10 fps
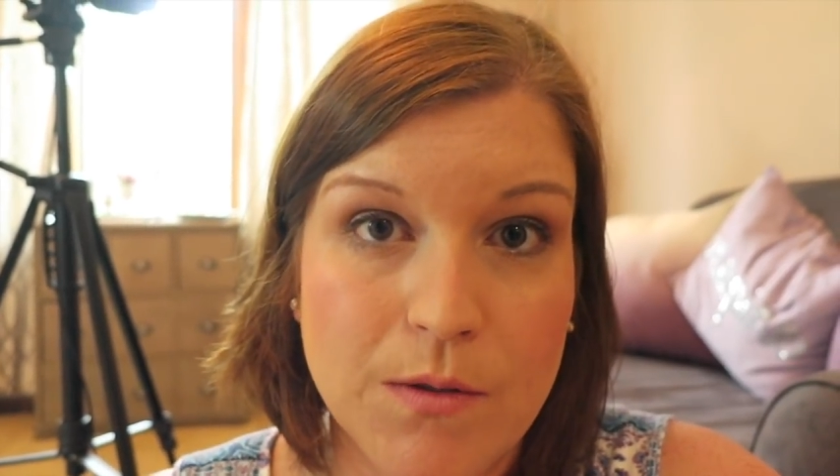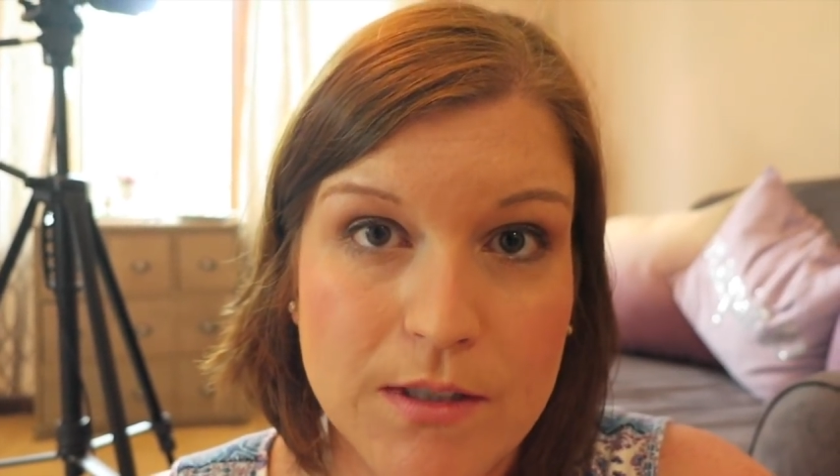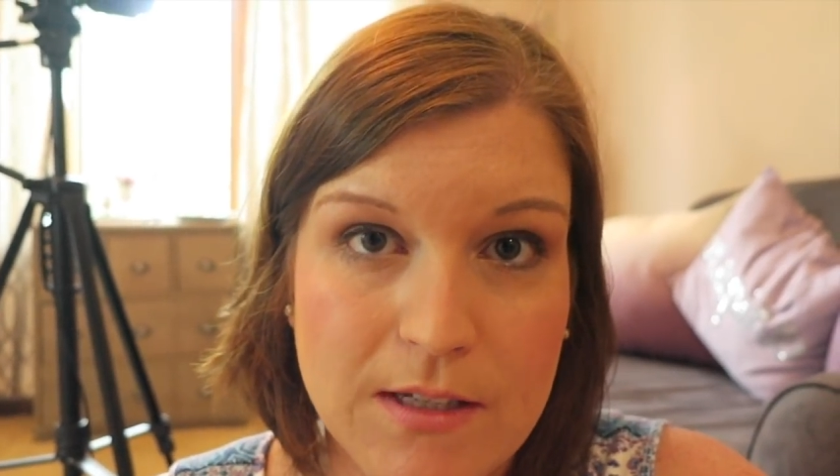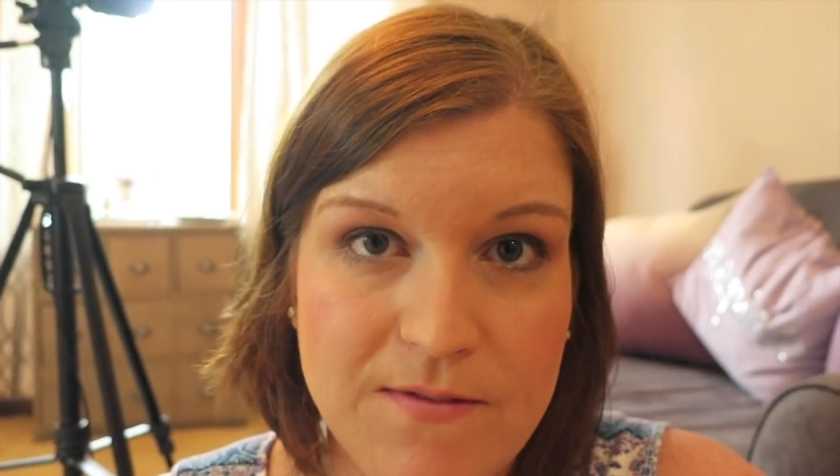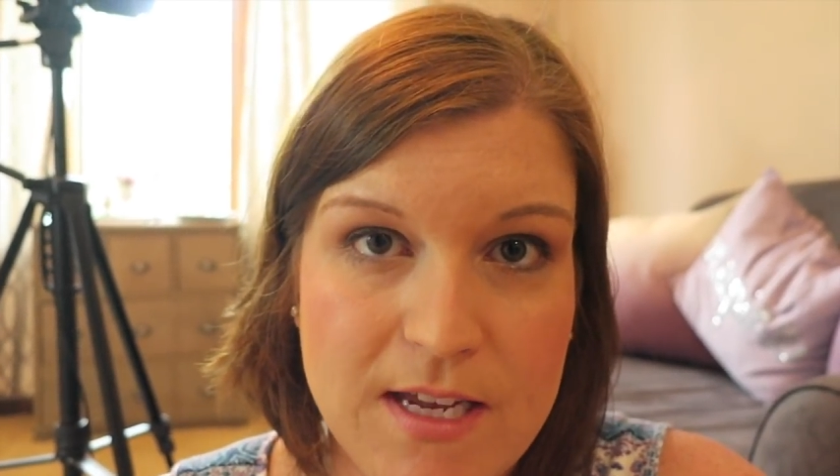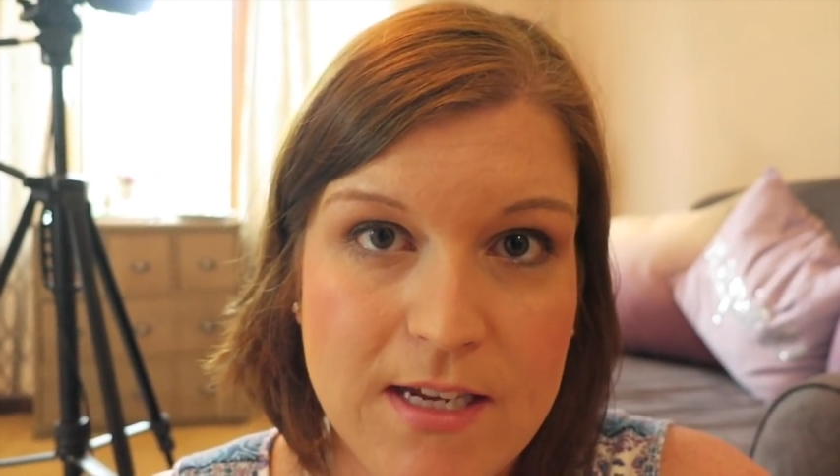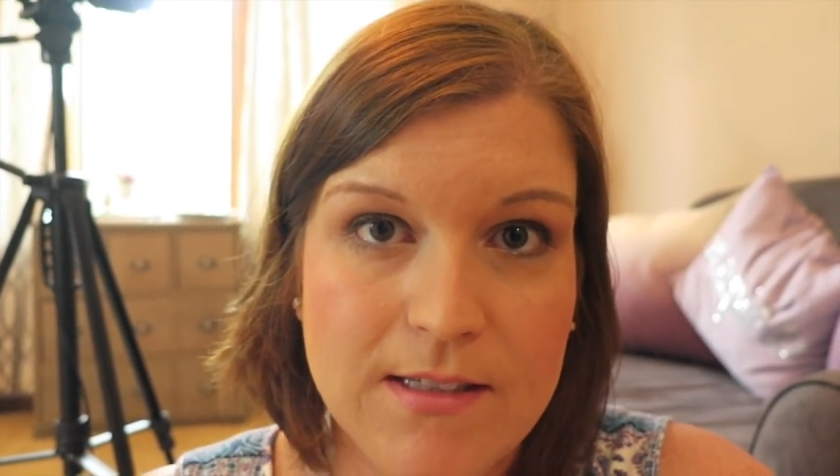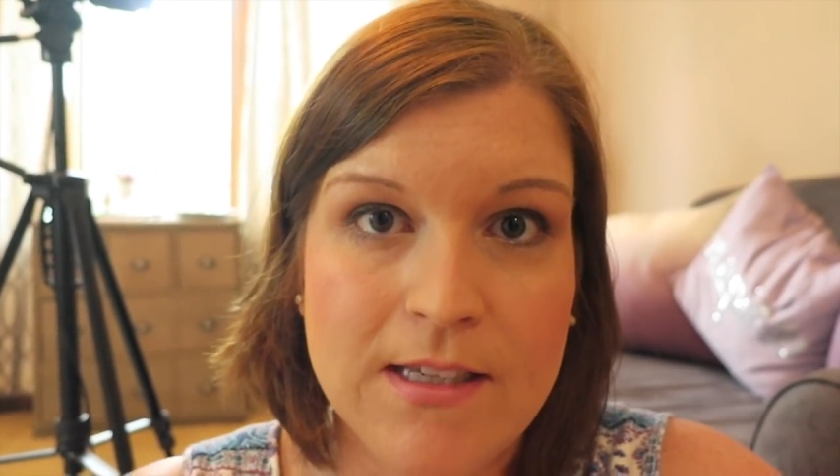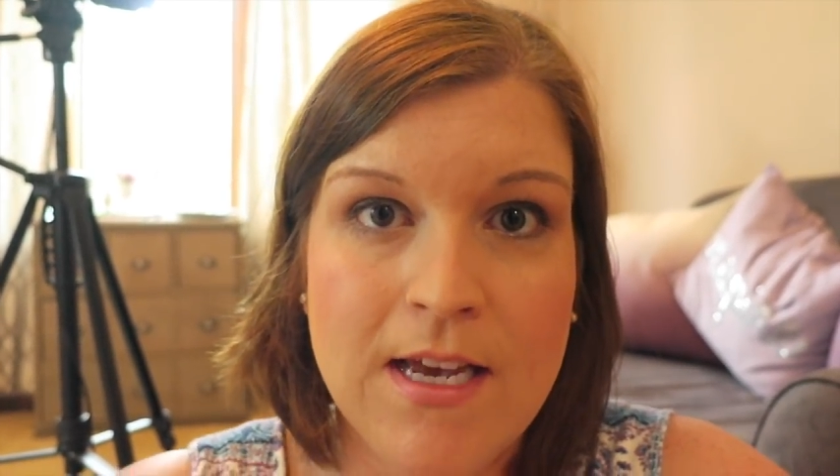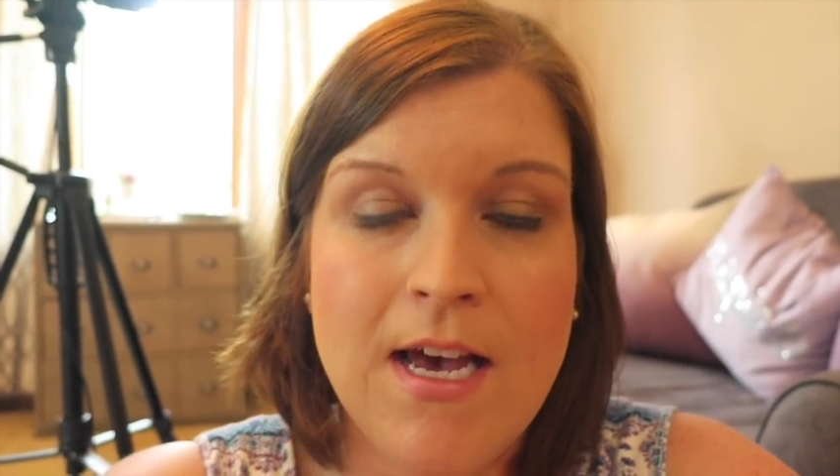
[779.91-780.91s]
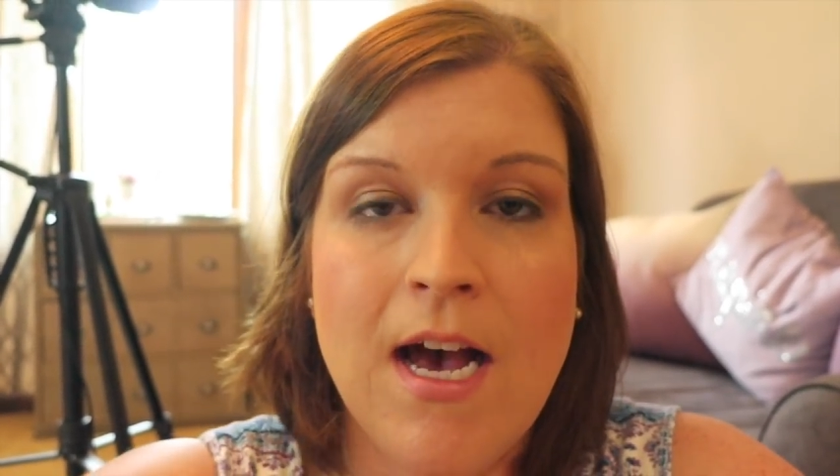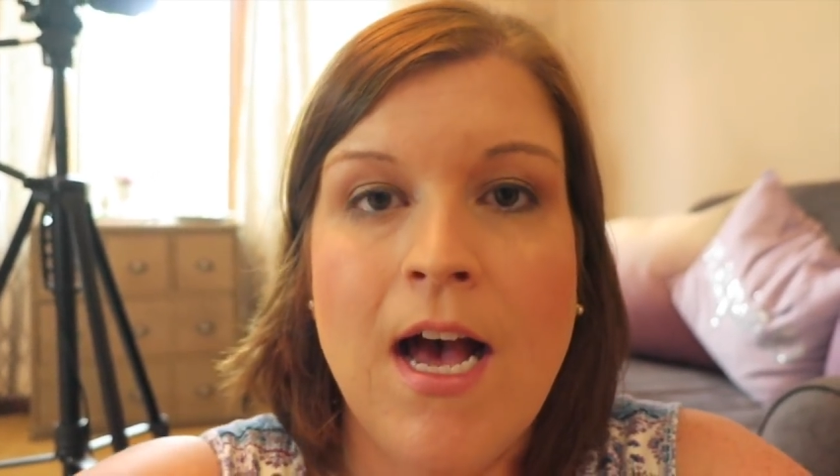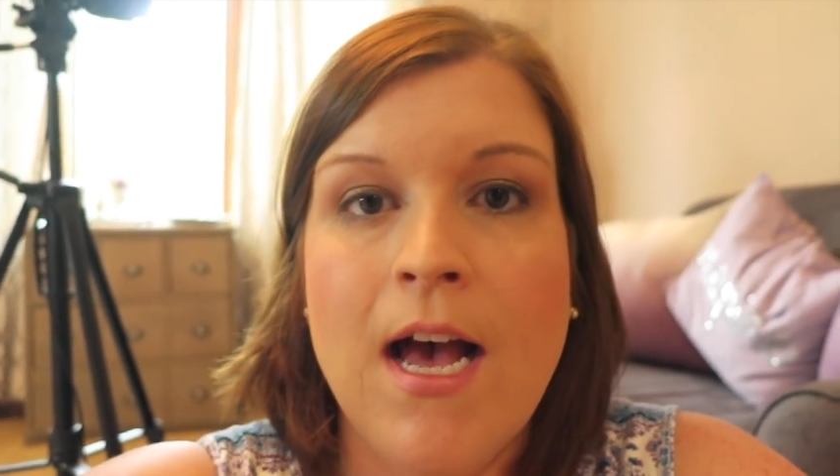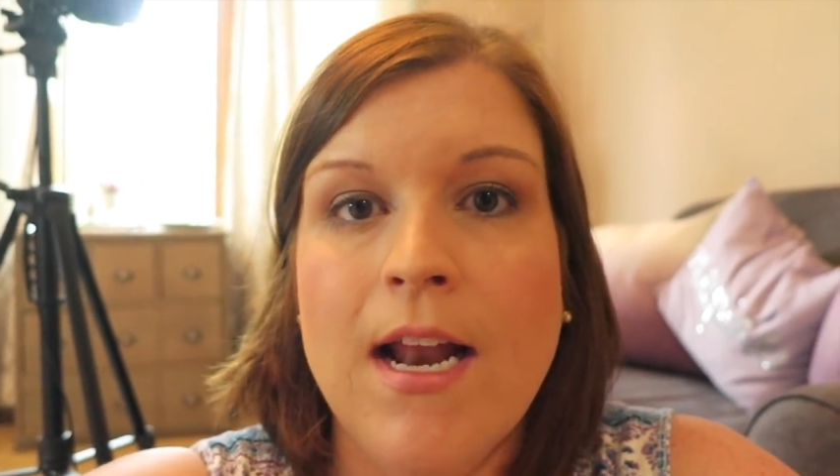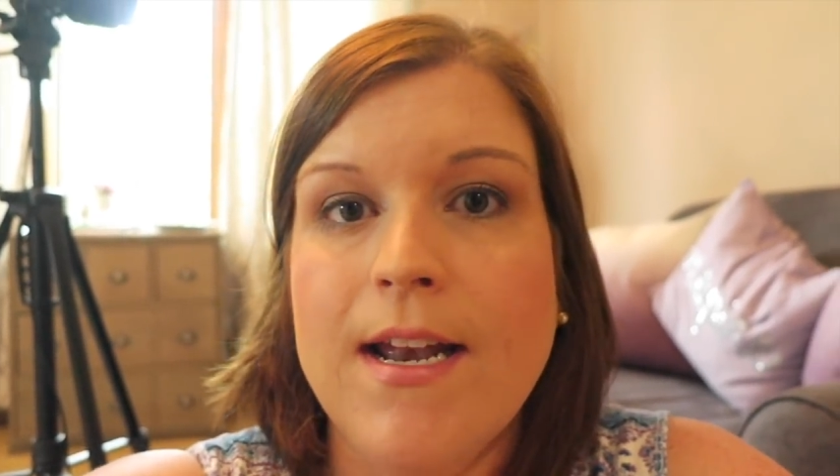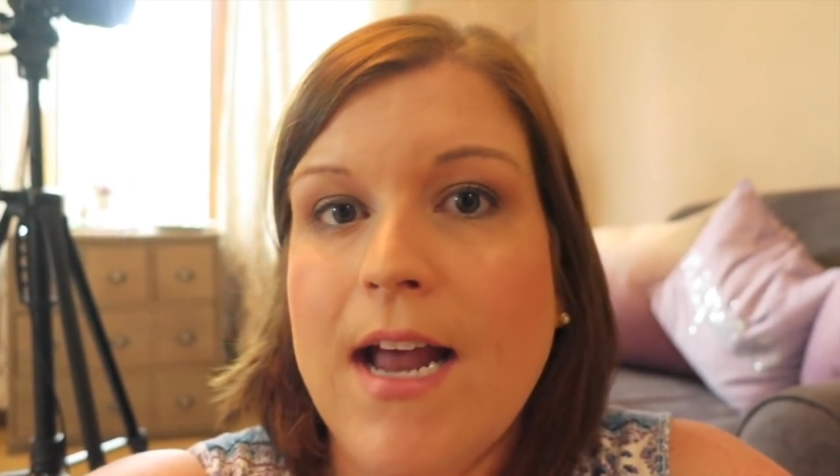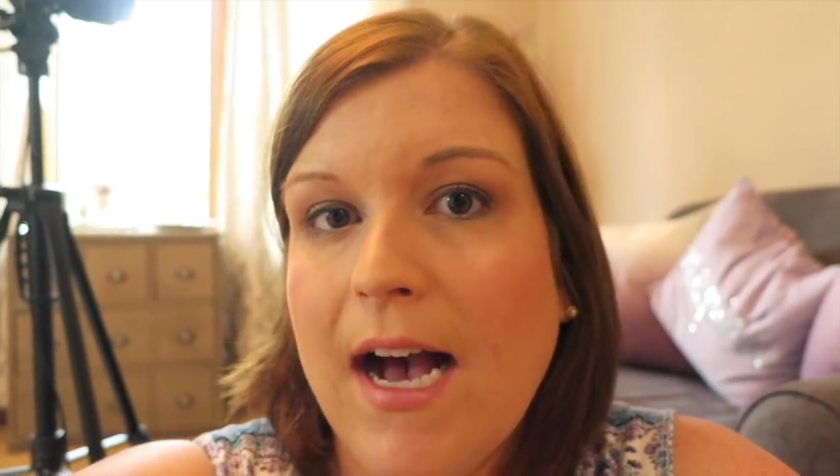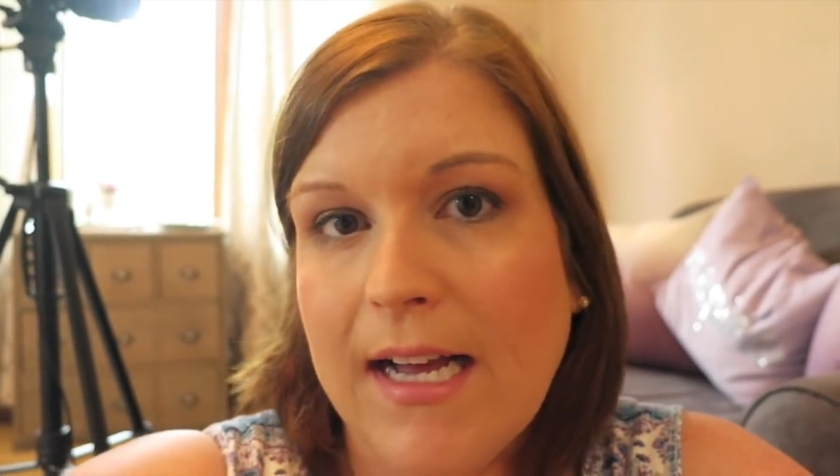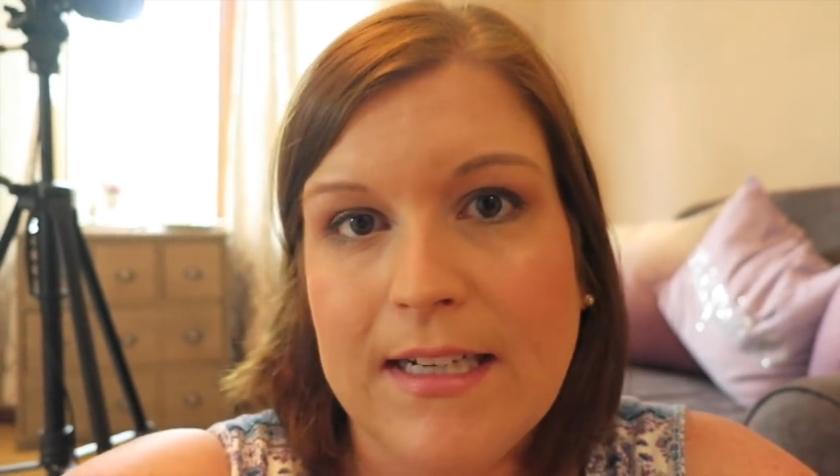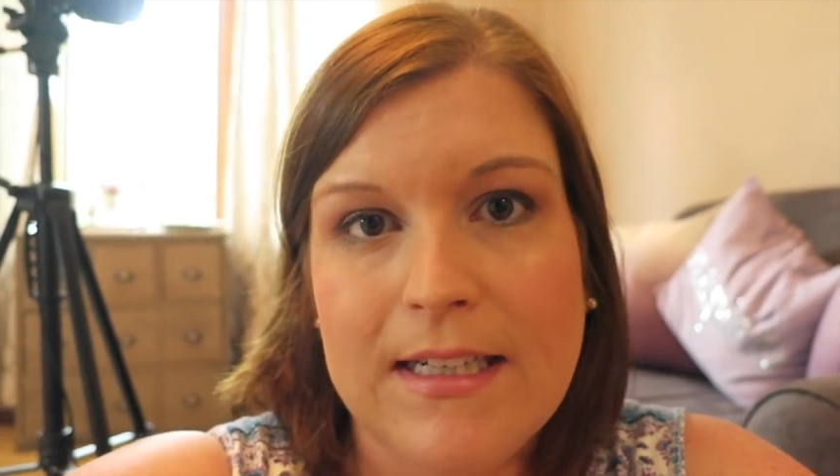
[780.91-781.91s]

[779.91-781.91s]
sorts of things, not